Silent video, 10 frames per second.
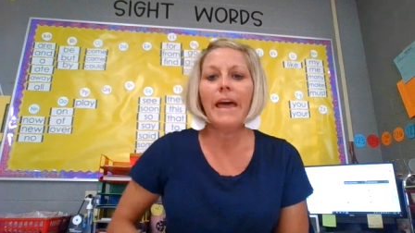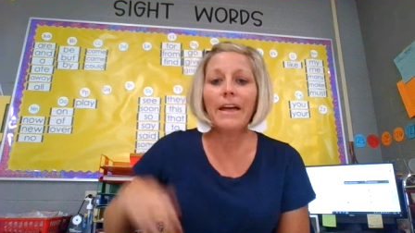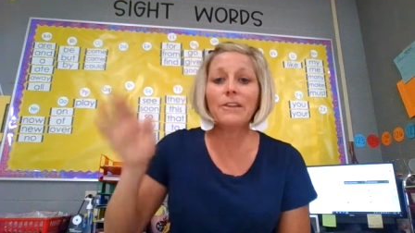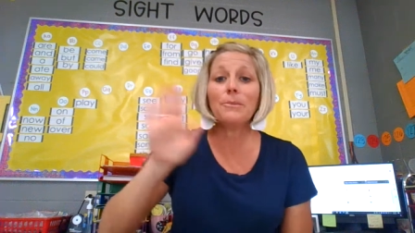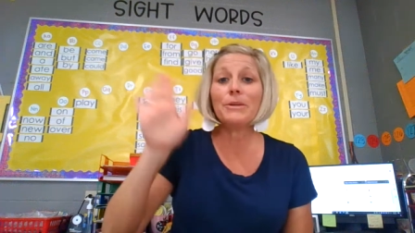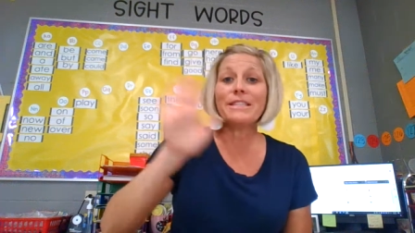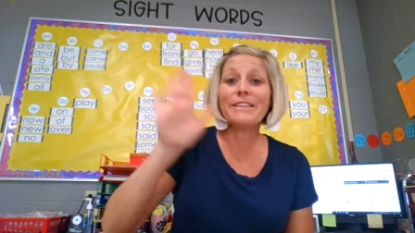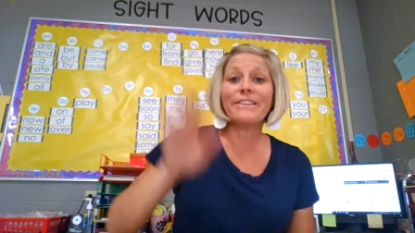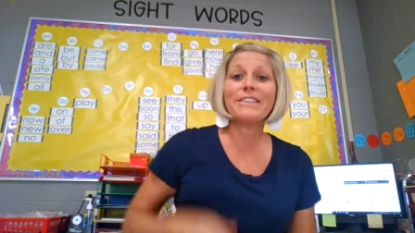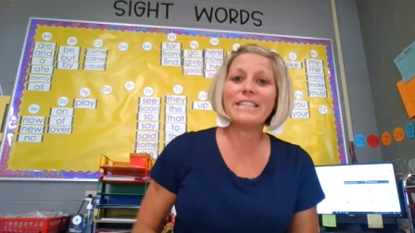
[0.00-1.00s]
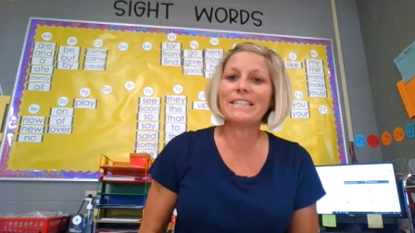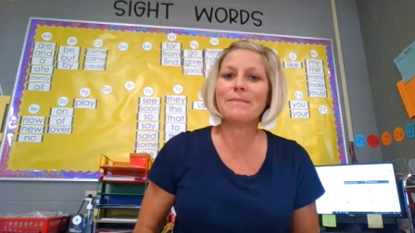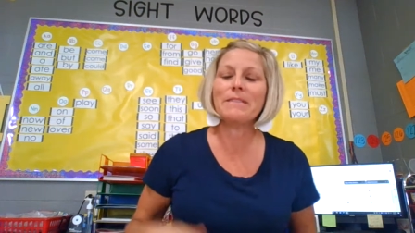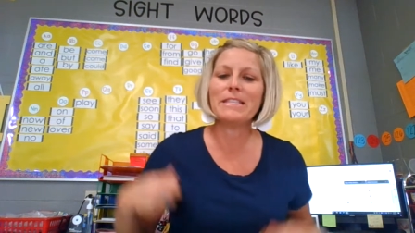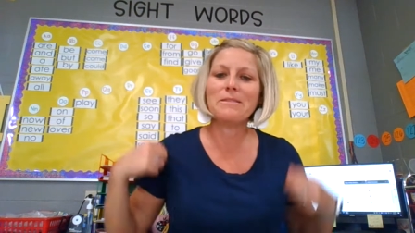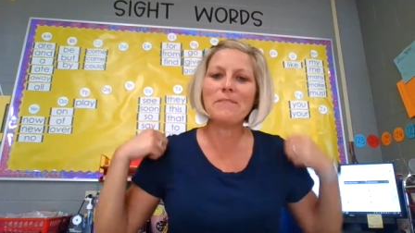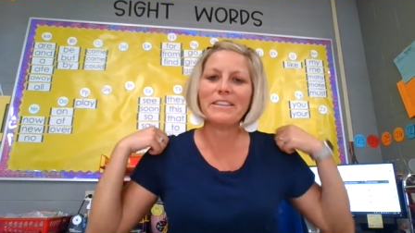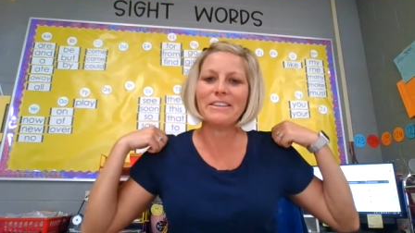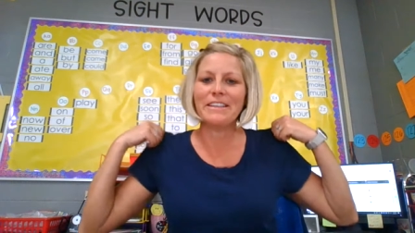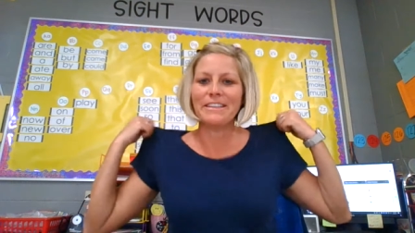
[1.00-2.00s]
Hello, boys and girls. It's Mrs.
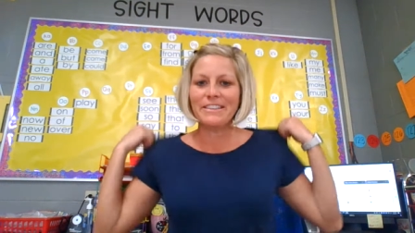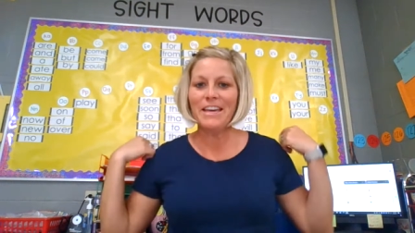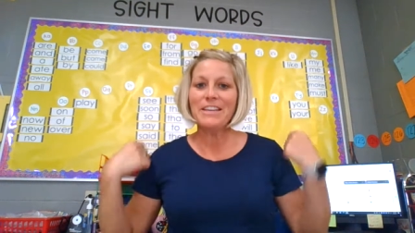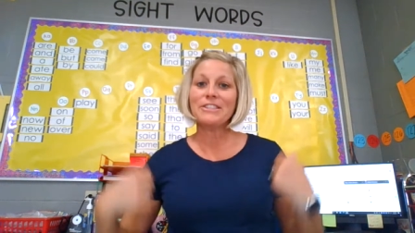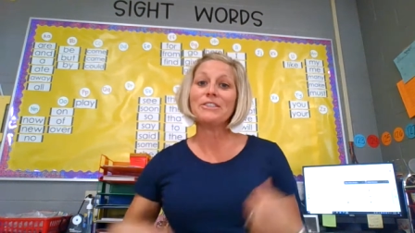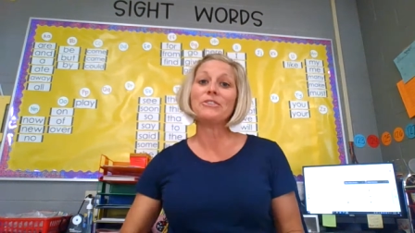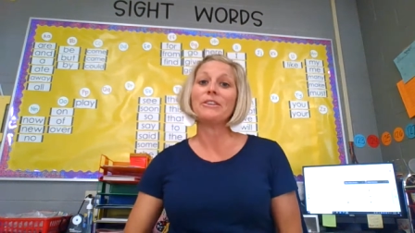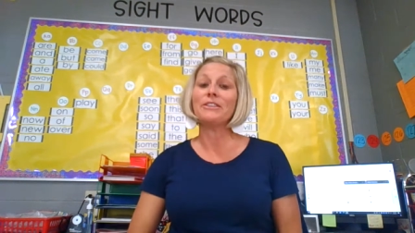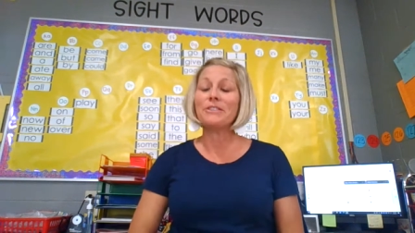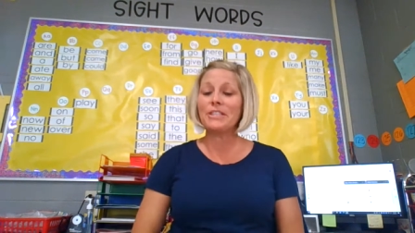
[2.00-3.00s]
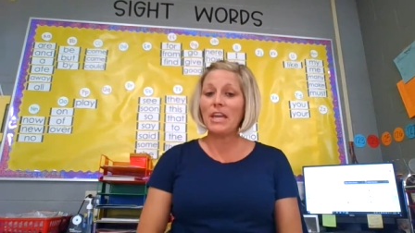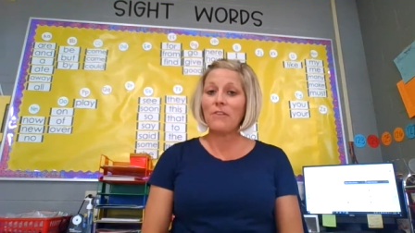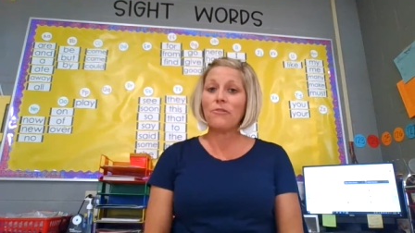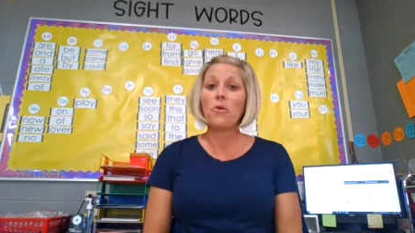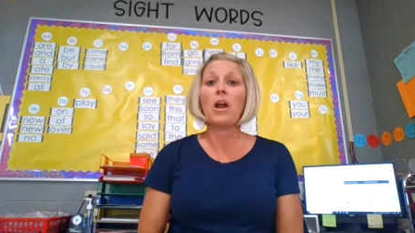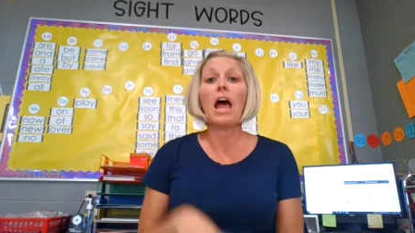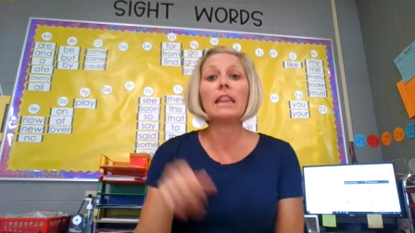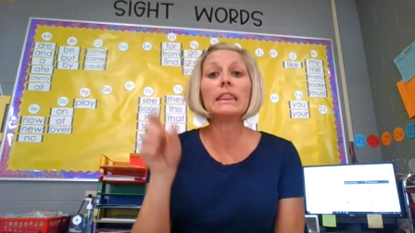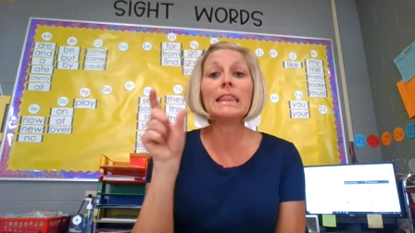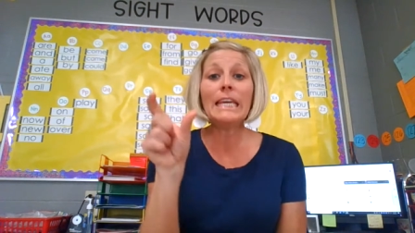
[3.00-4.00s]
Miller here to join you today for
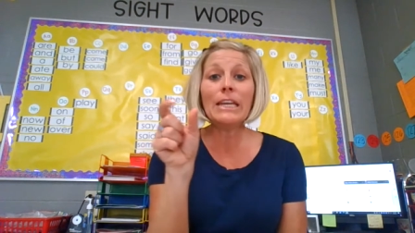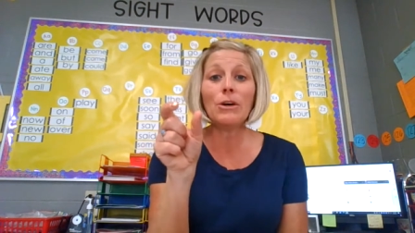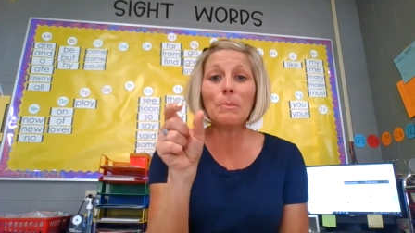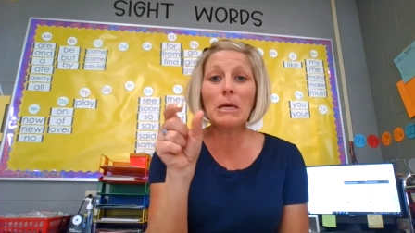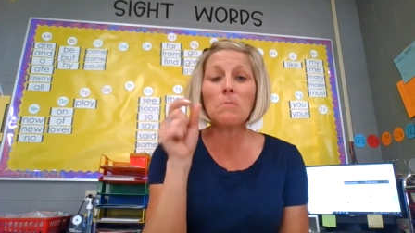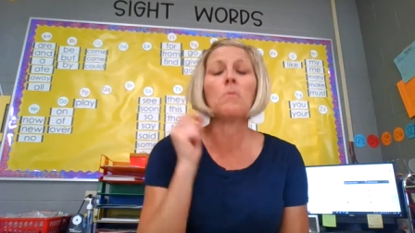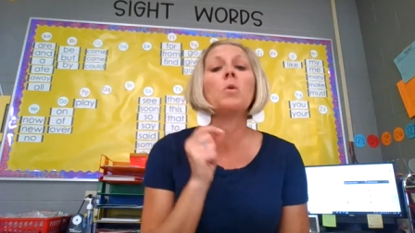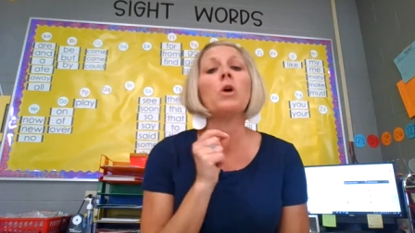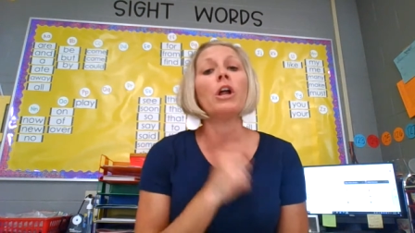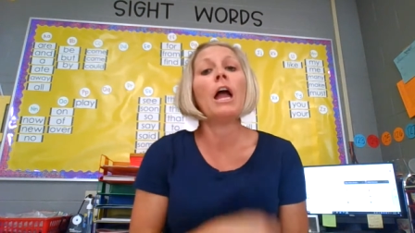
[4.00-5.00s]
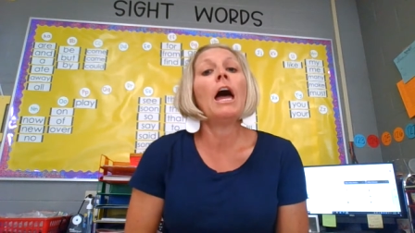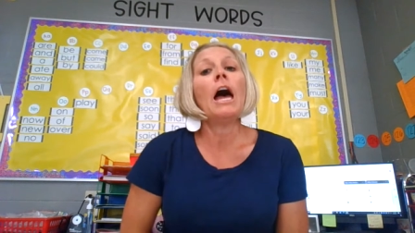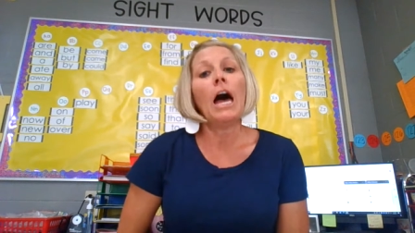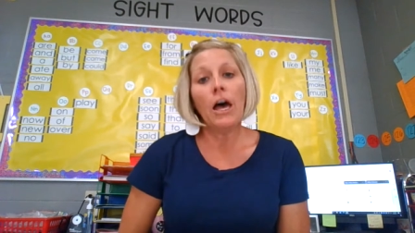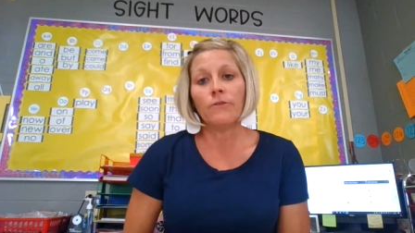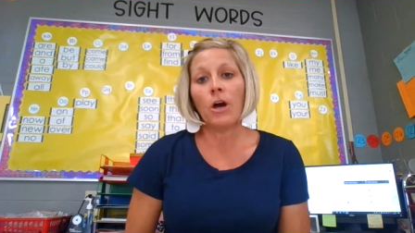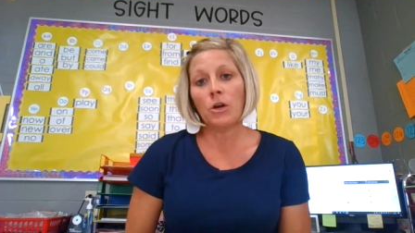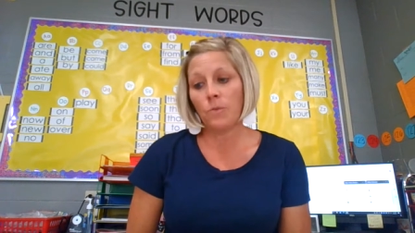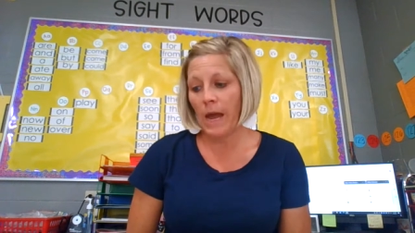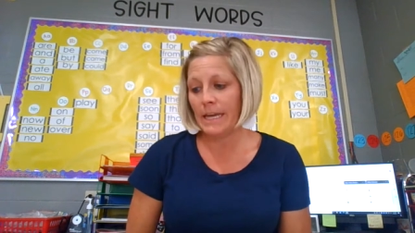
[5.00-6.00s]
a little bit more of
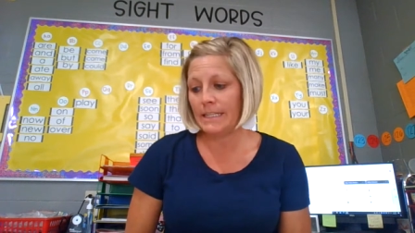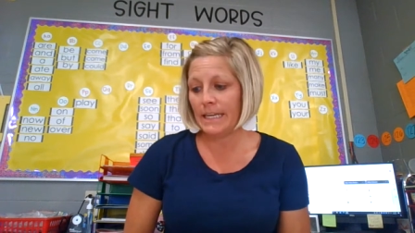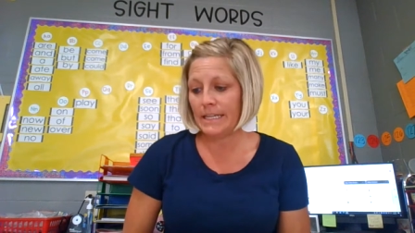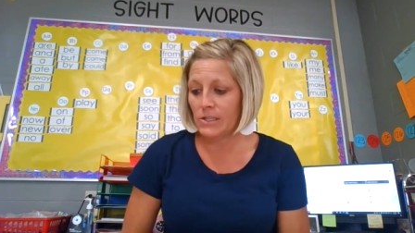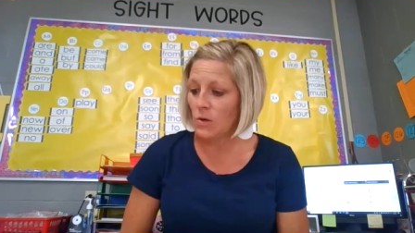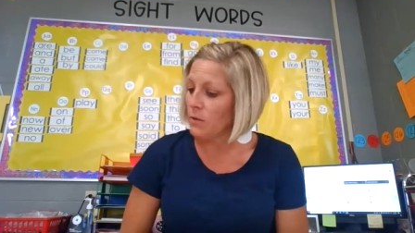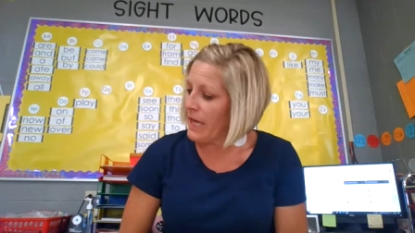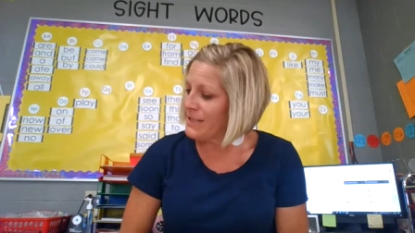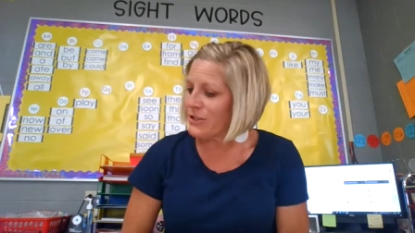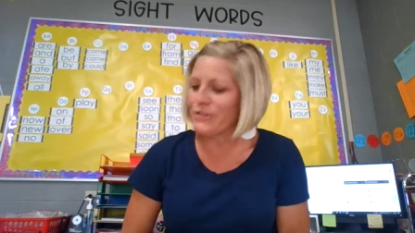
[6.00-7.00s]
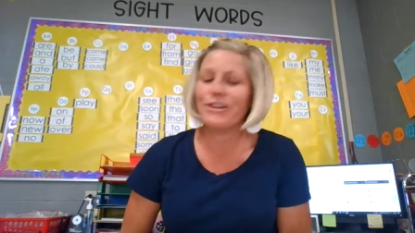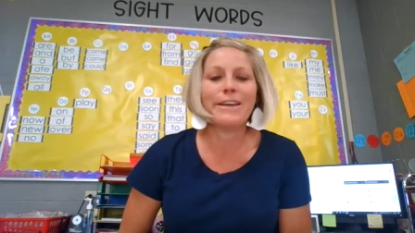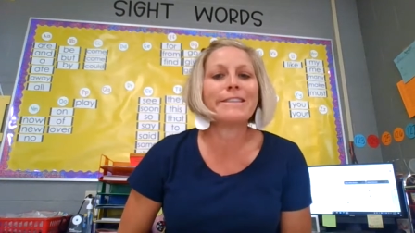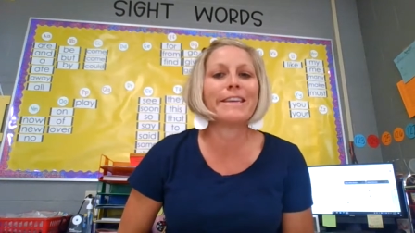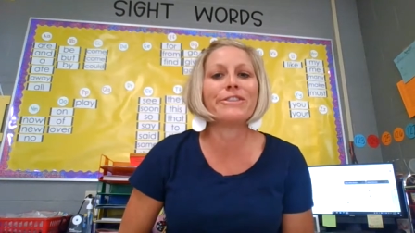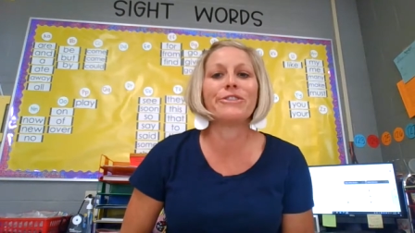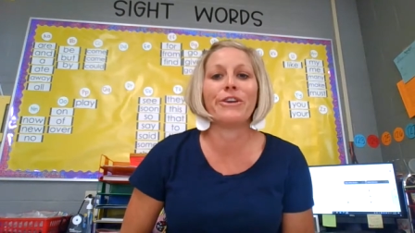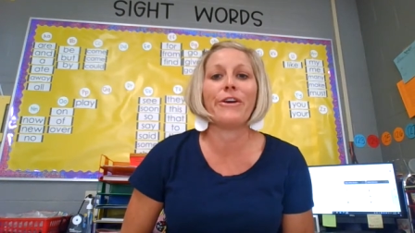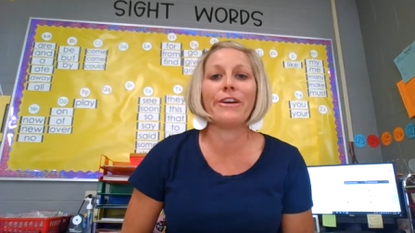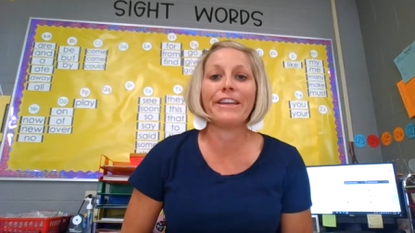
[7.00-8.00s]
our writing. So let's just get
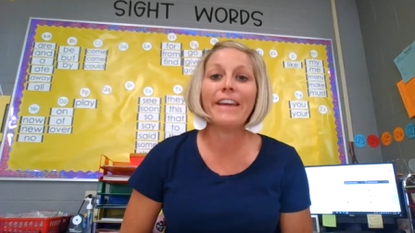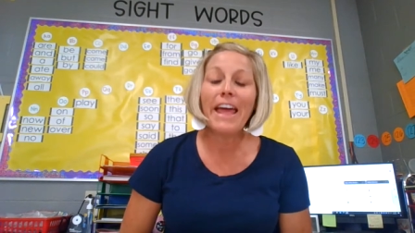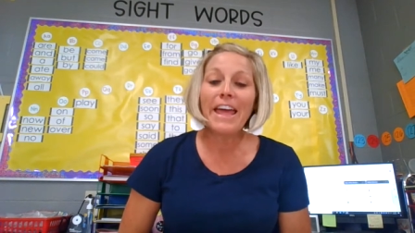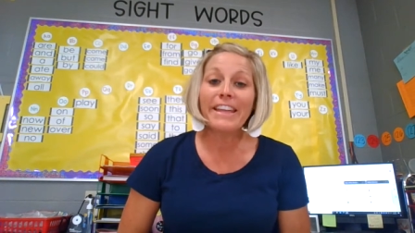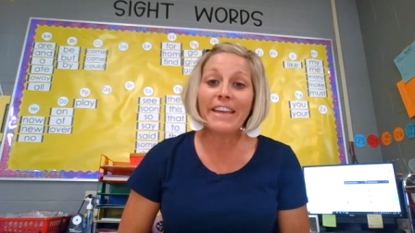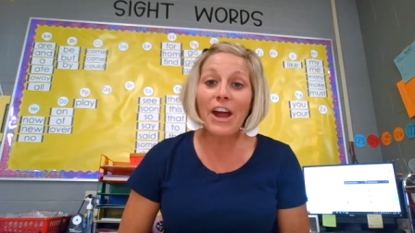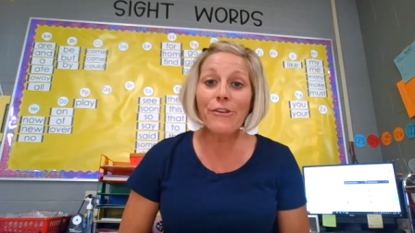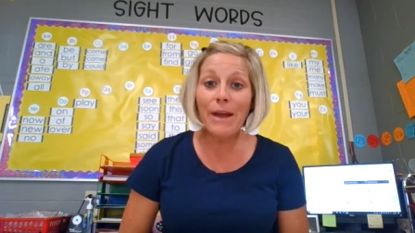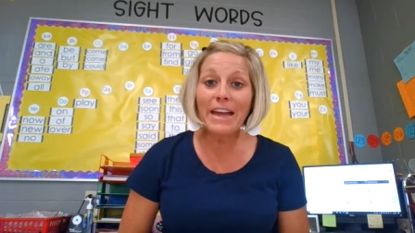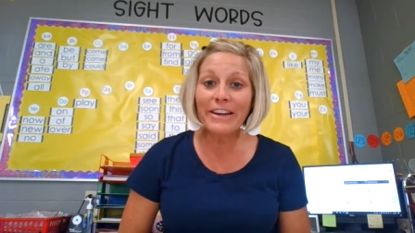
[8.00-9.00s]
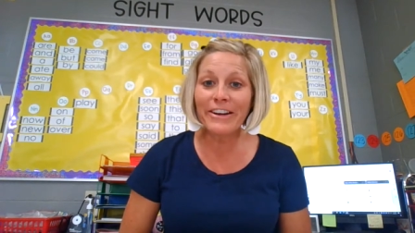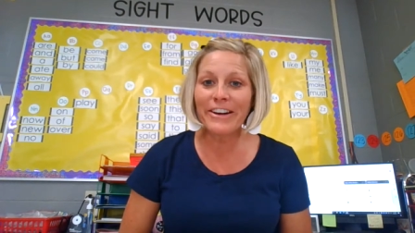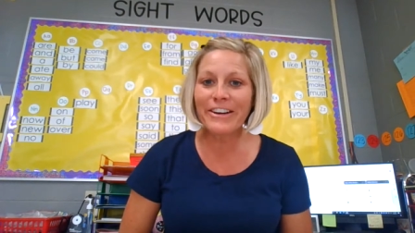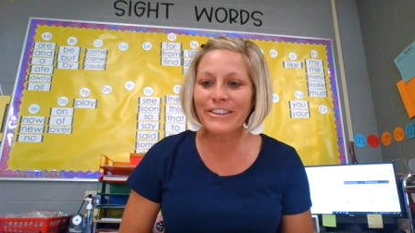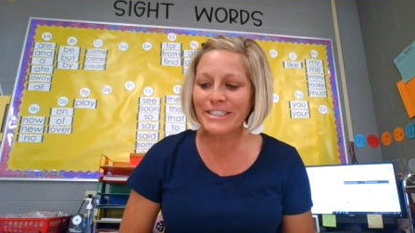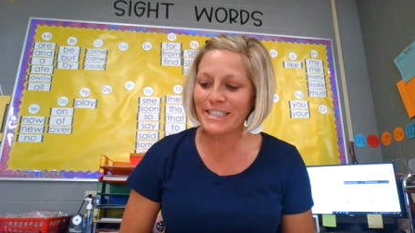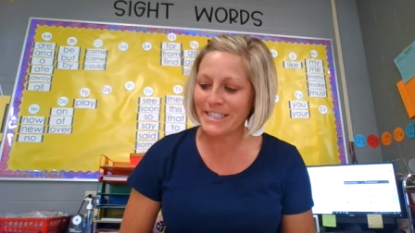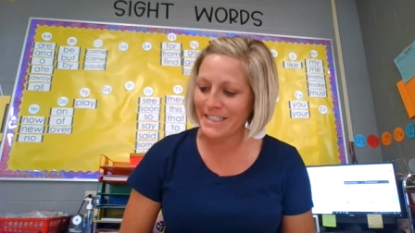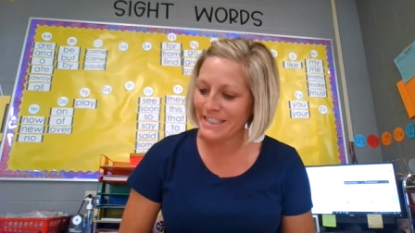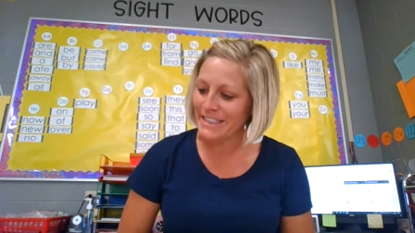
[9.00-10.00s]
started.
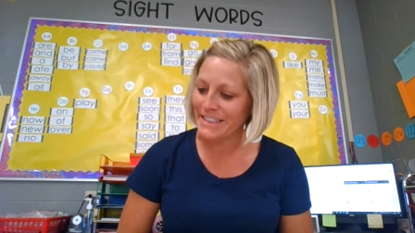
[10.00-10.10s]
Narrators.